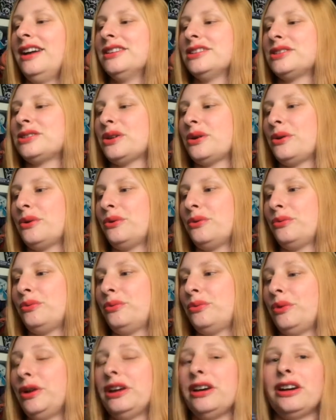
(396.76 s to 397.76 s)
So
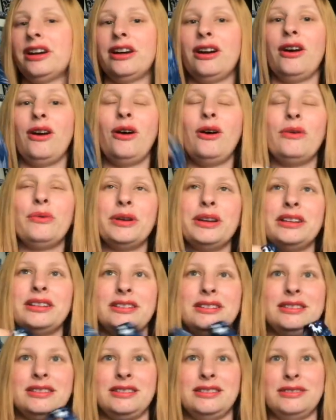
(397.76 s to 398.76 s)
we are
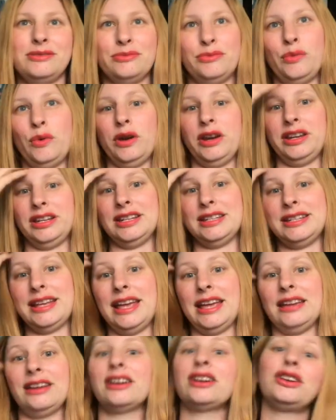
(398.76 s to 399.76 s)
always wanting to
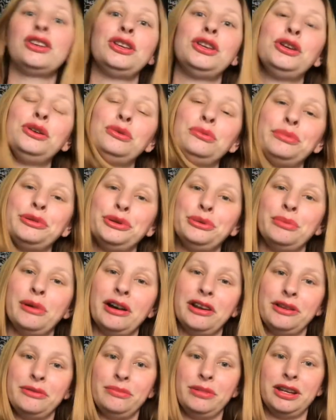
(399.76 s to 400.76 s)
take cute
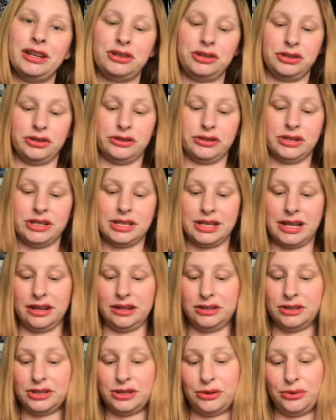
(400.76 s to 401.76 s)
bluebonnet pictures.
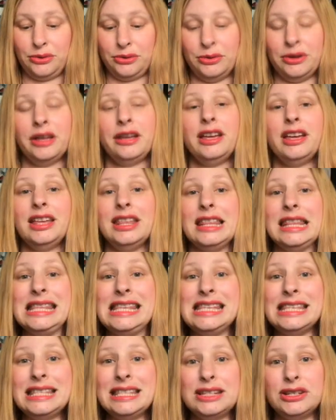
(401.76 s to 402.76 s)
And so
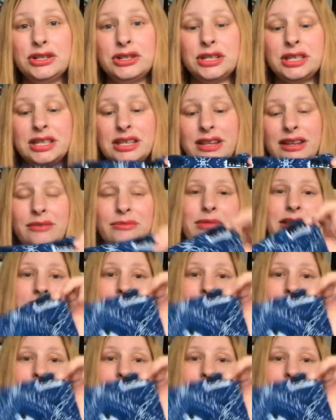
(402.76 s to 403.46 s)
this year's theme